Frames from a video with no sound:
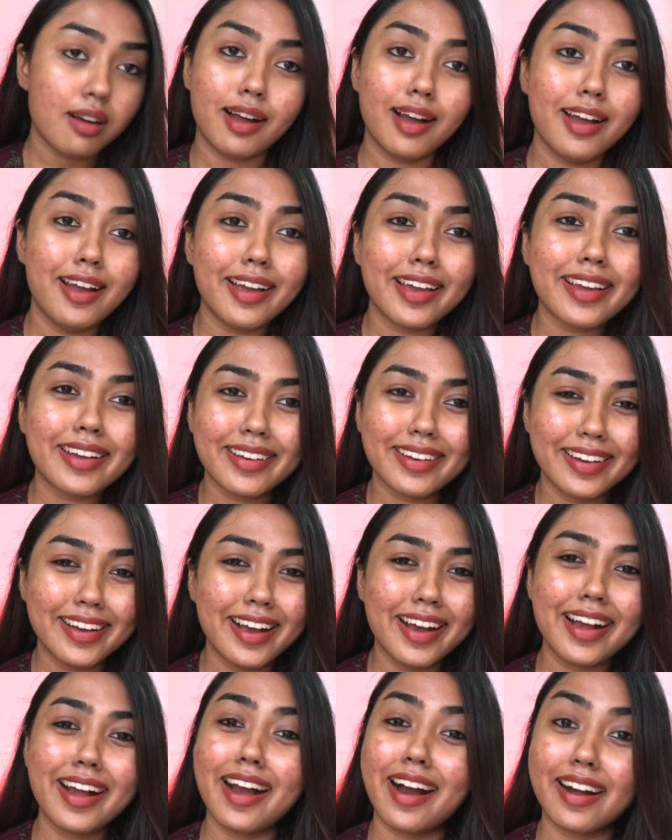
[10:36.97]
I
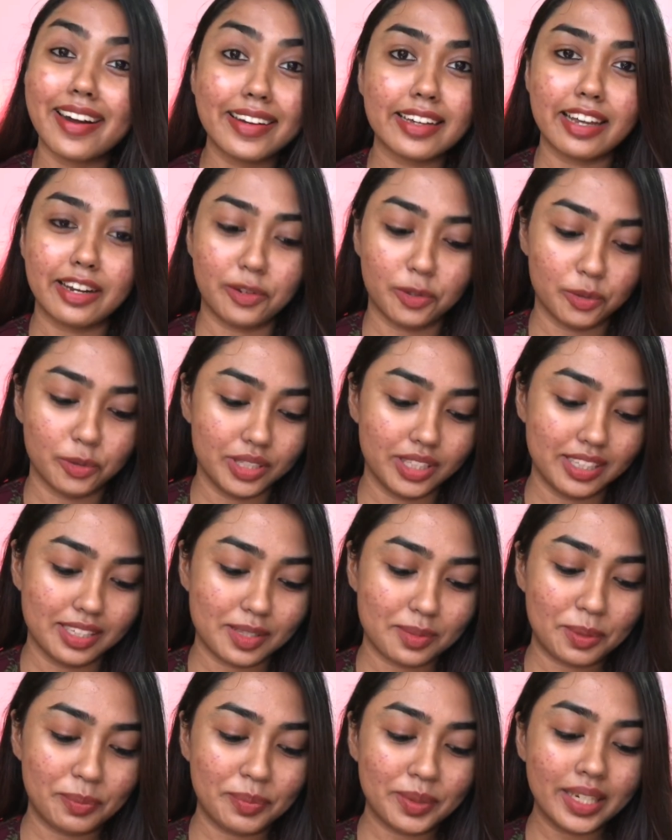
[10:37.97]
can't get over
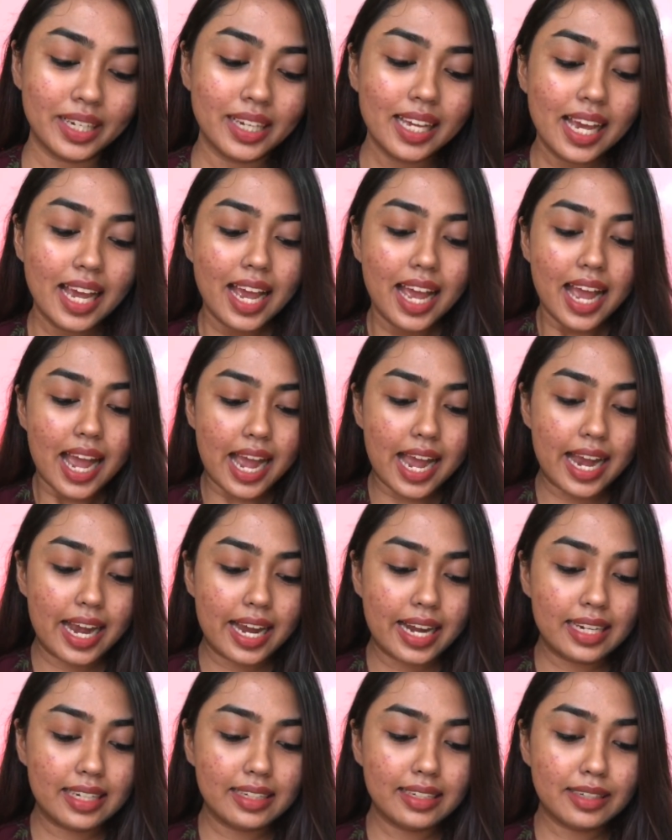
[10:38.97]
these people.
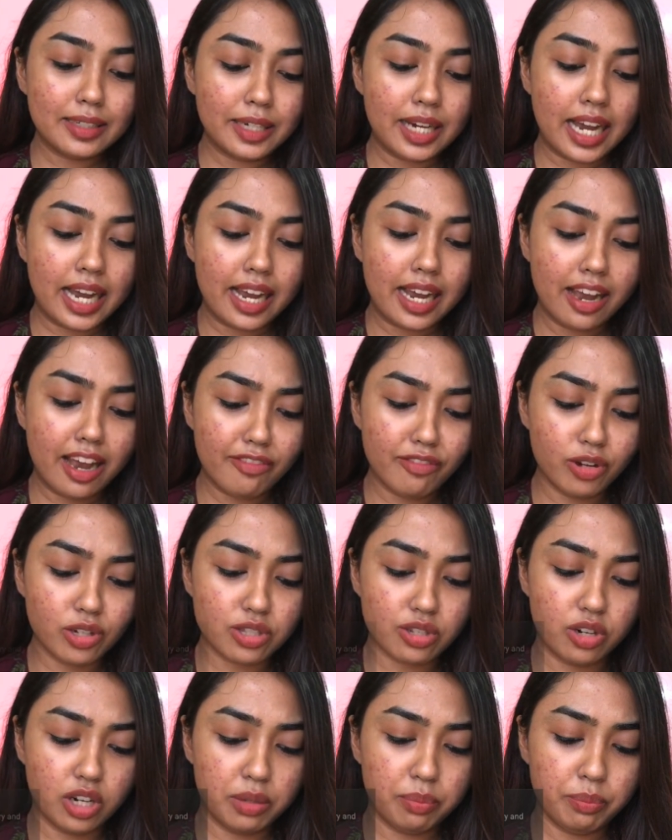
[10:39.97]
And I have
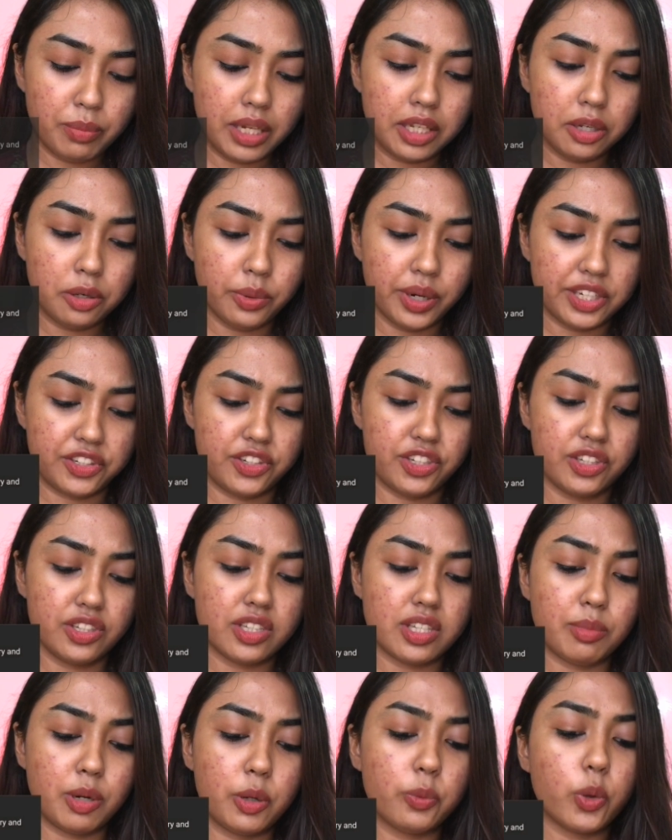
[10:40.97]
also got many
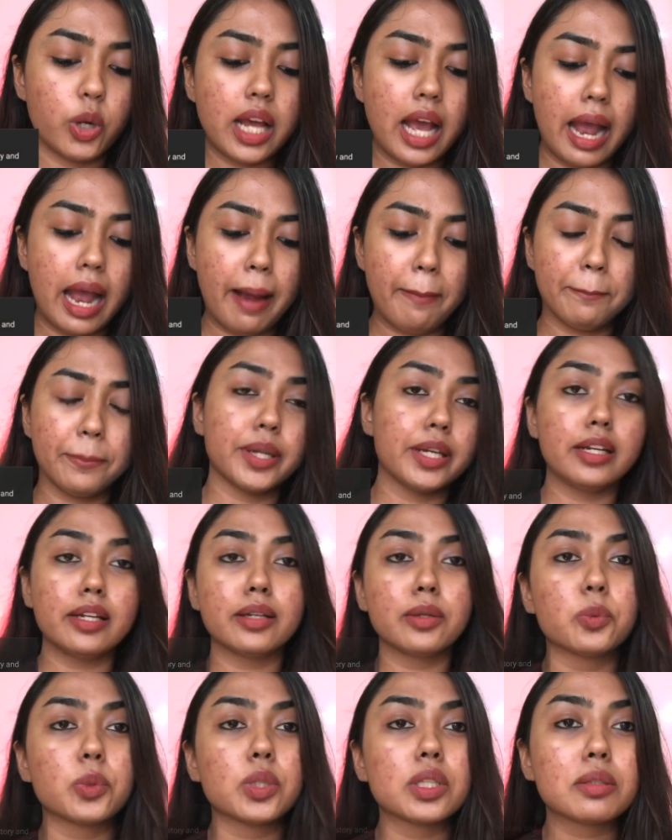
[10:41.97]
questions about what
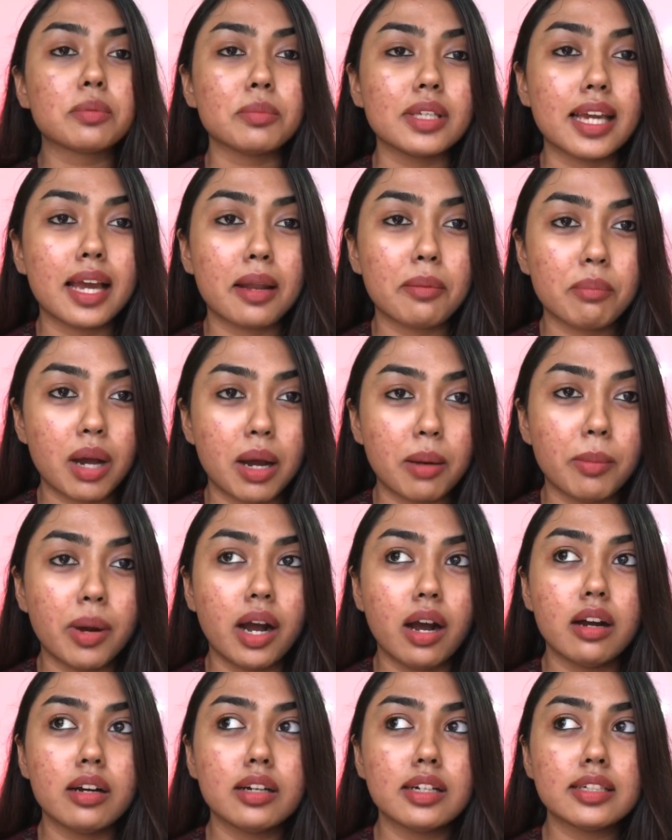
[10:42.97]
happened with me and
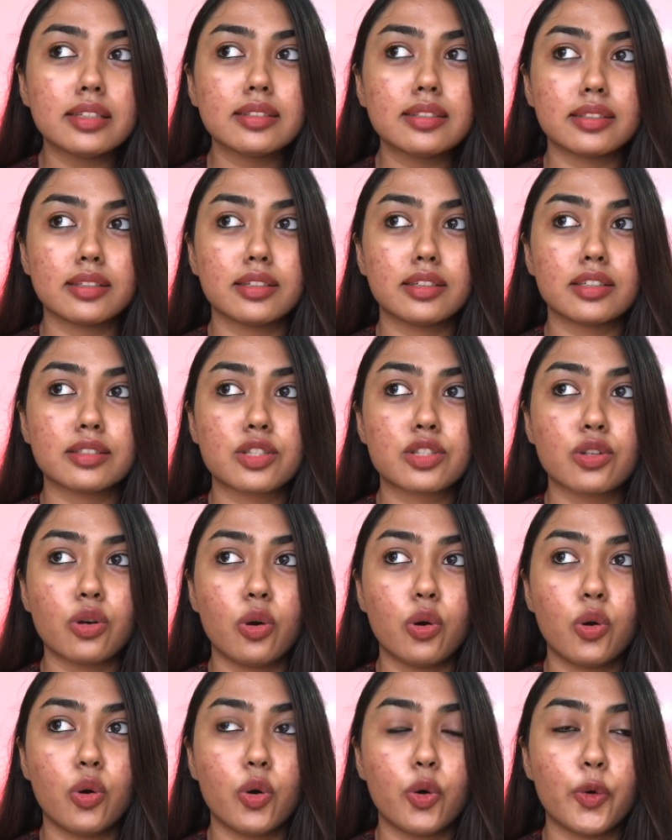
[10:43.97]
Mamaearth.
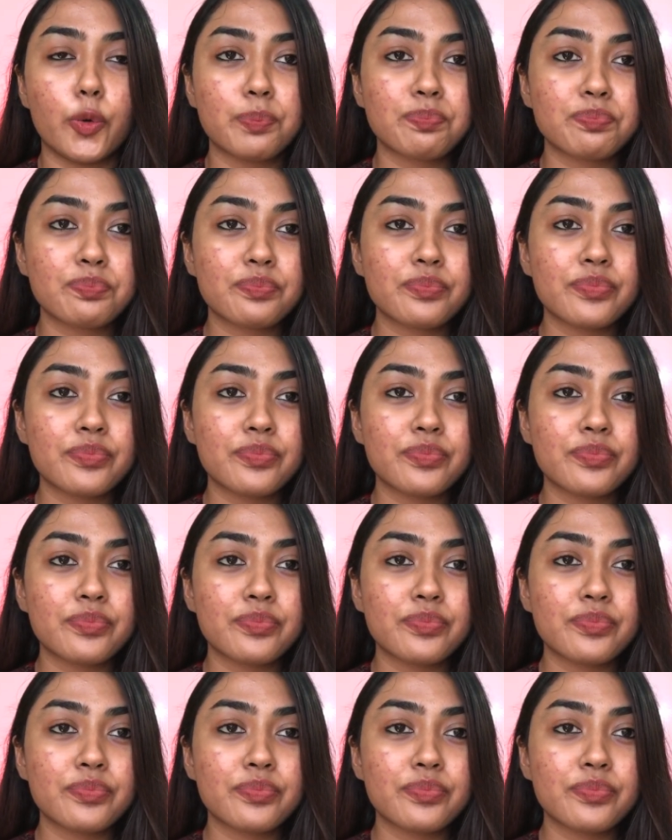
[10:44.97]
So